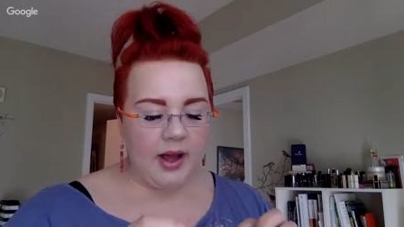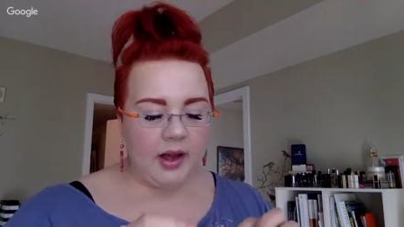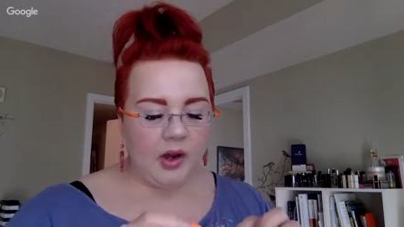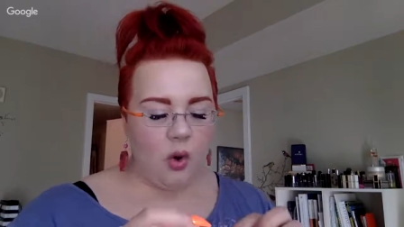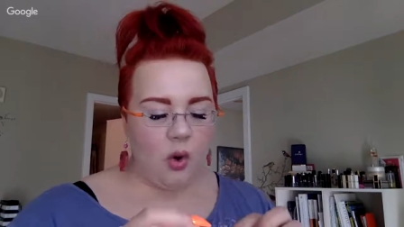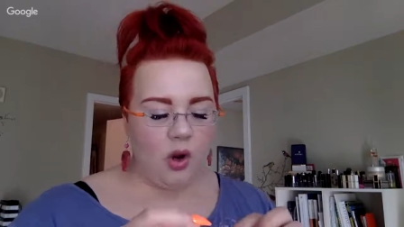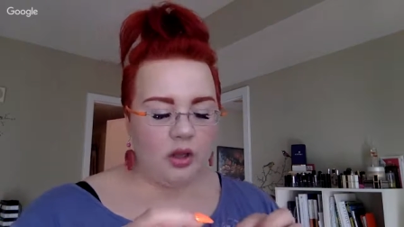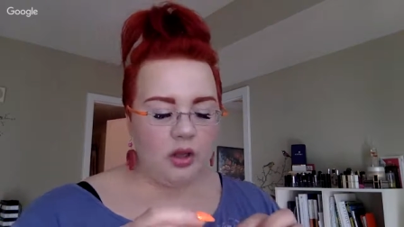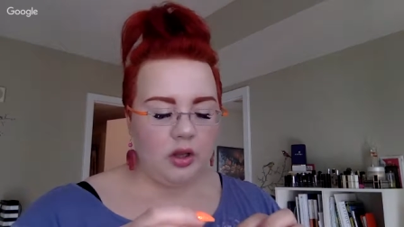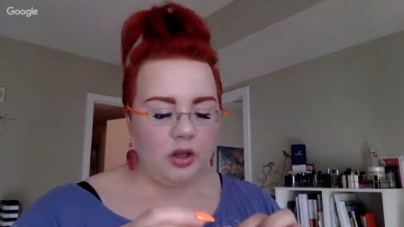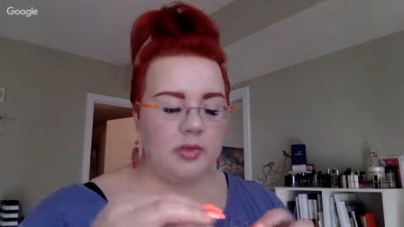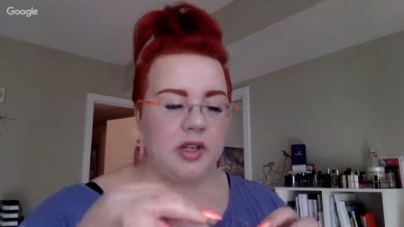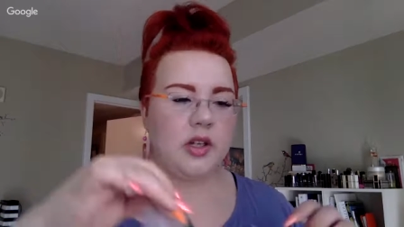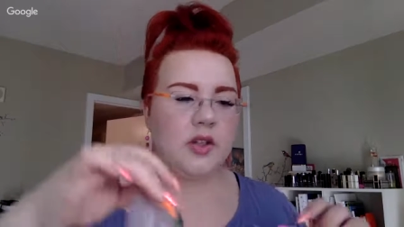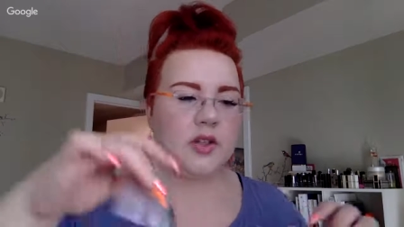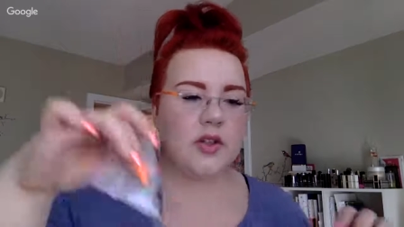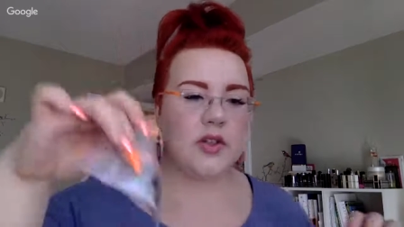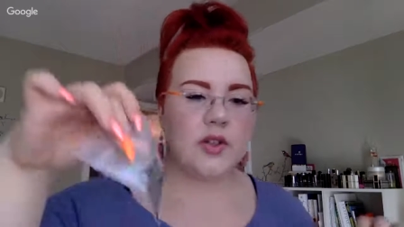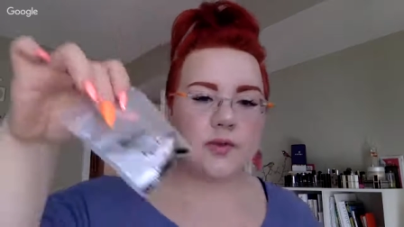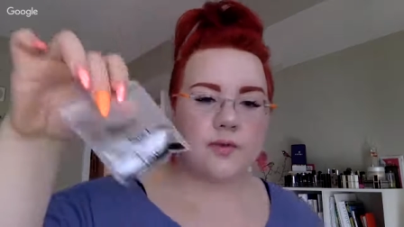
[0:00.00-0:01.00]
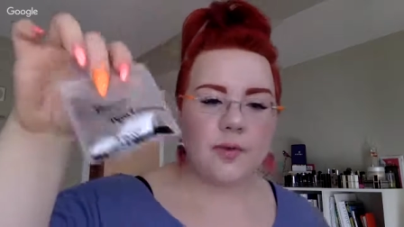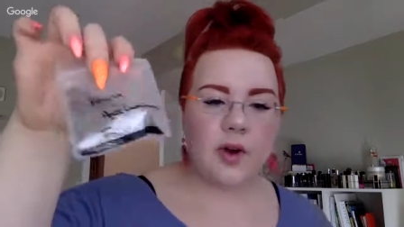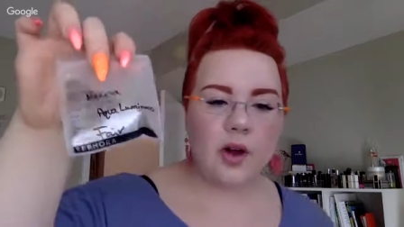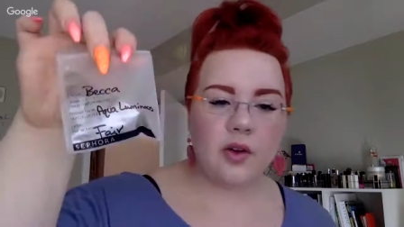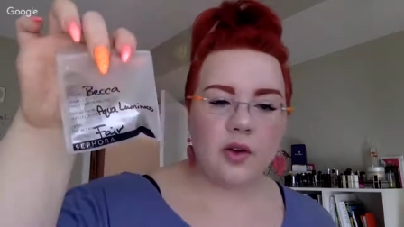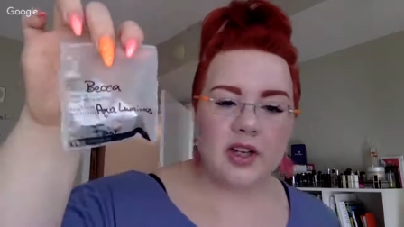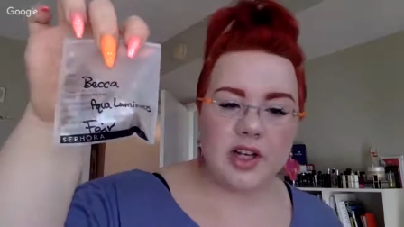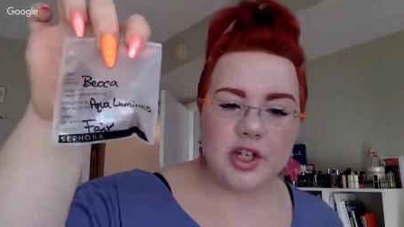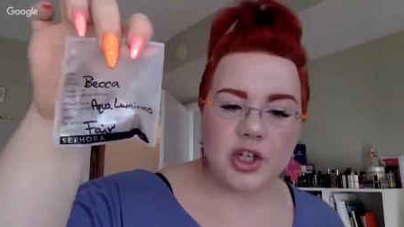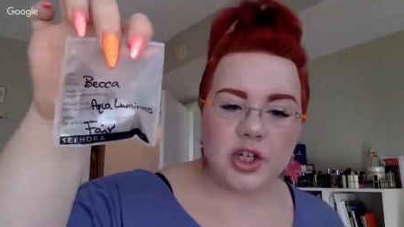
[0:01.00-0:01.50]
Aqua Luminous
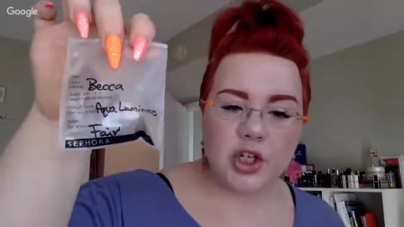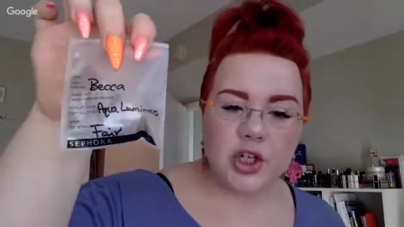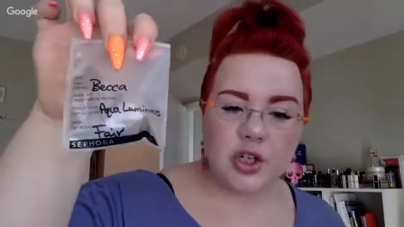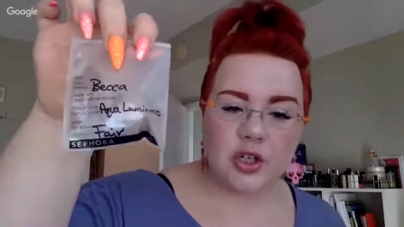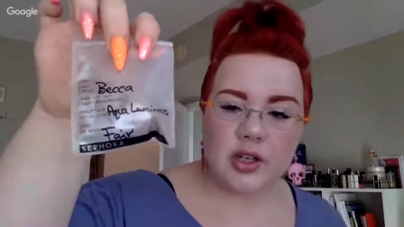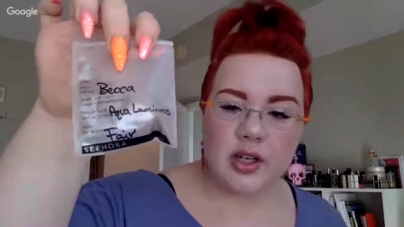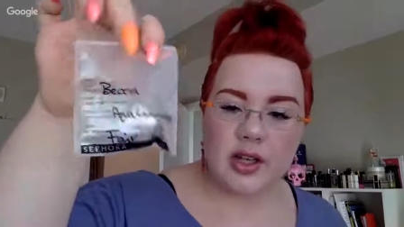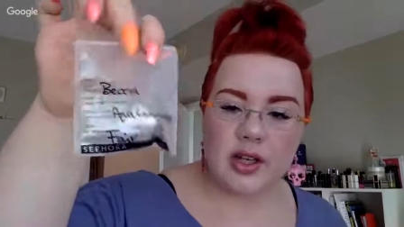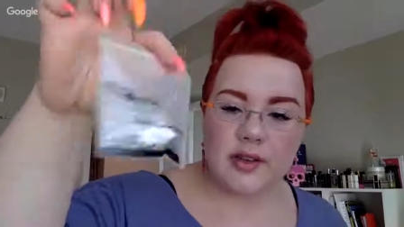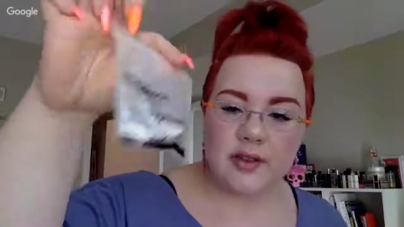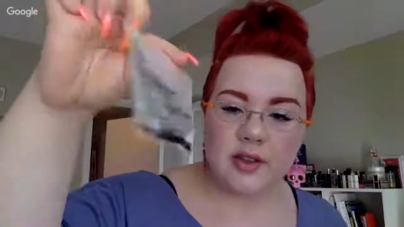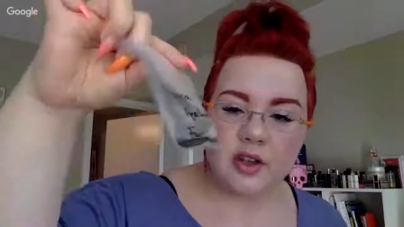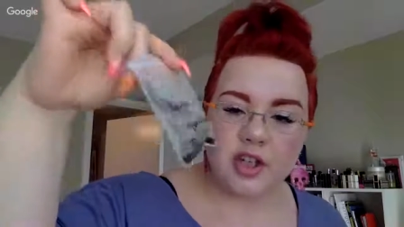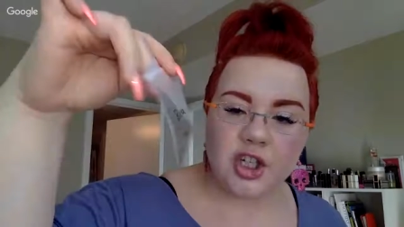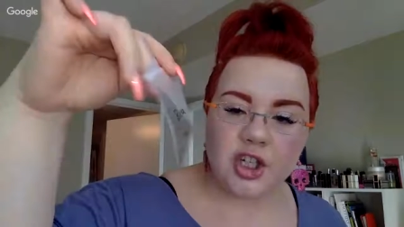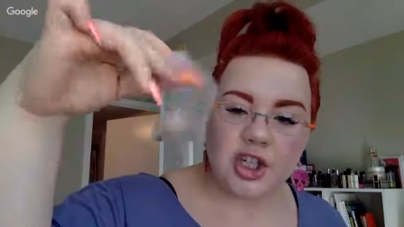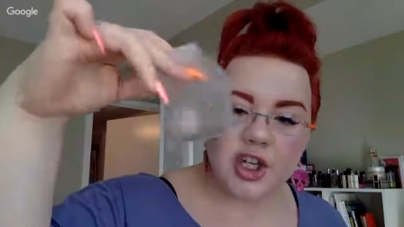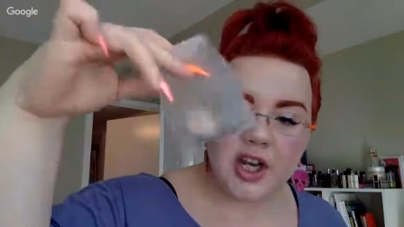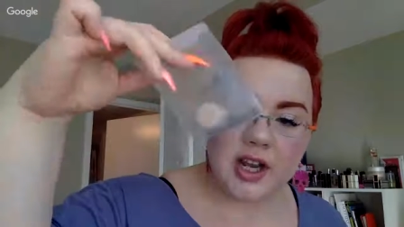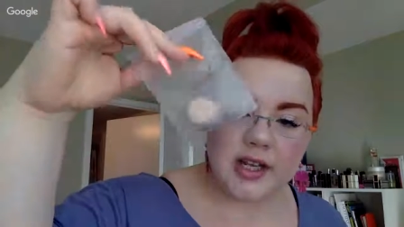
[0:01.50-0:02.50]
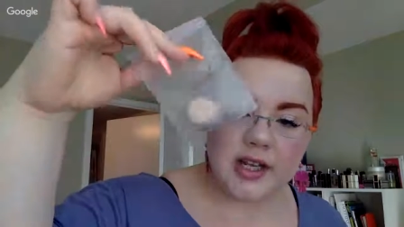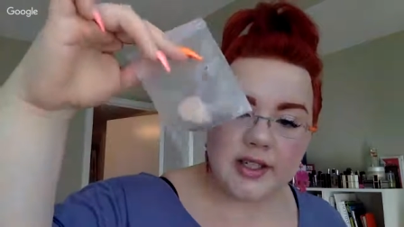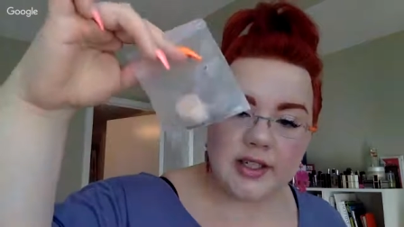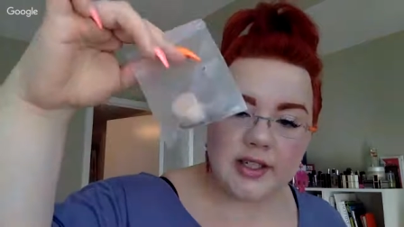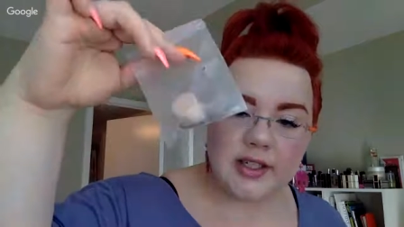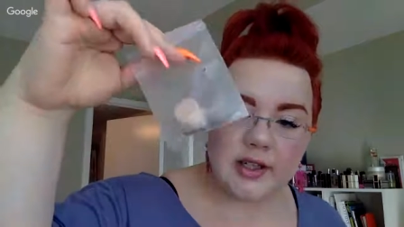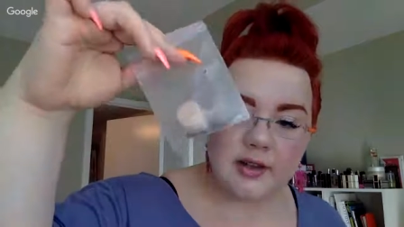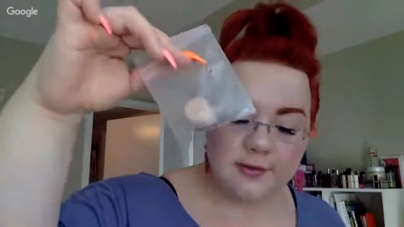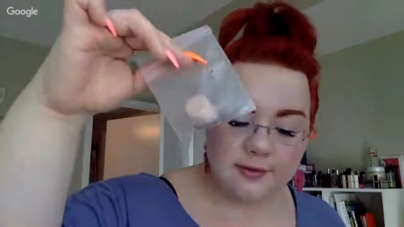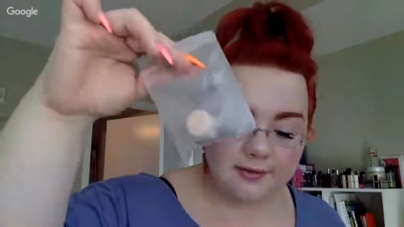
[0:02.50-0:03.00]
Foundation in the shade
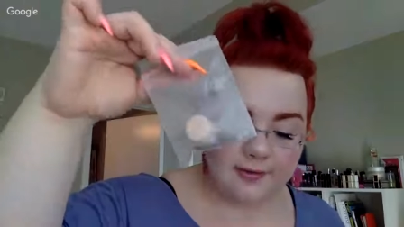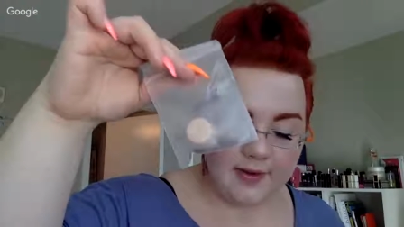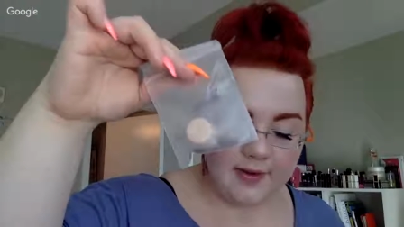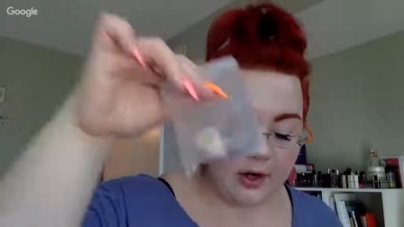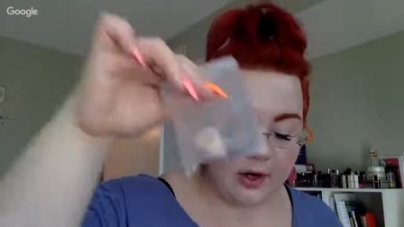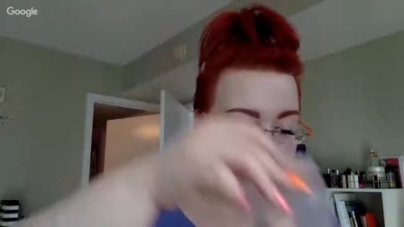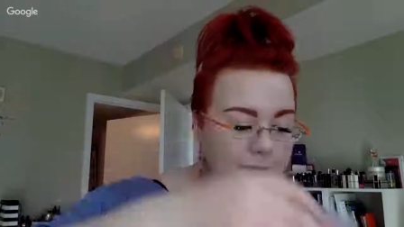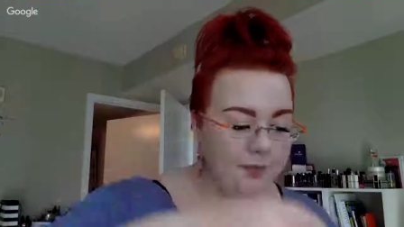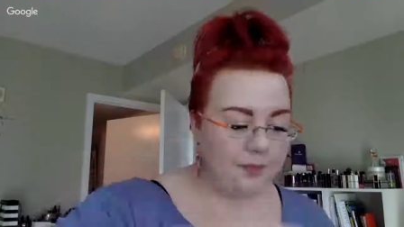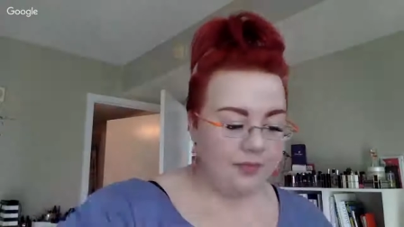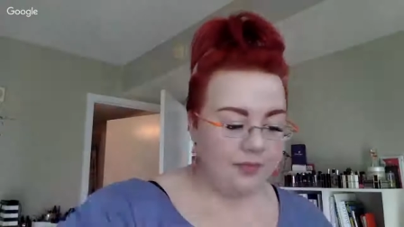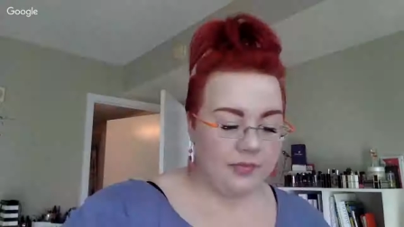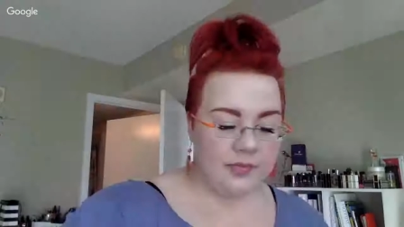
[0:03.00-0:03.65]
Fair.